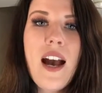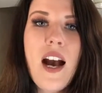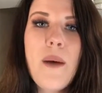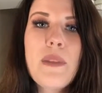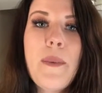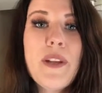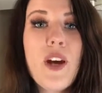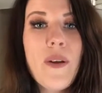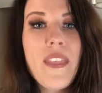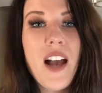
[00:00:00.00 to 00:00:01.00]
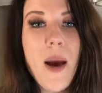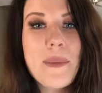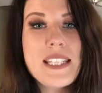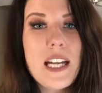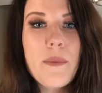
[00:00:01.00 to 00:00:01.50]
um, let me know in the
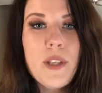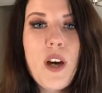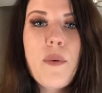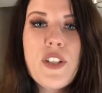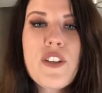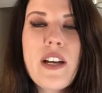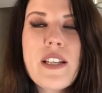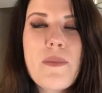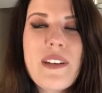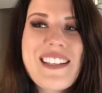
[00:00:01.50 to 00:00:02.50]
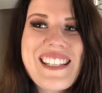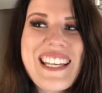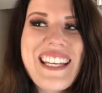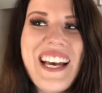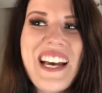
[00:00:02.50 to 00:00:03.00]
comments down below what you guys wanna
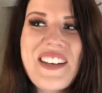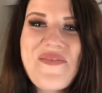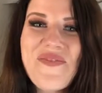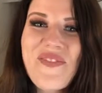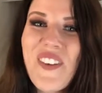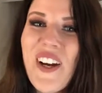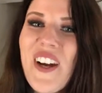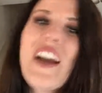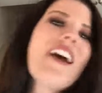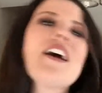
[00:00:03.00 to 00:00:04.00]
see um, for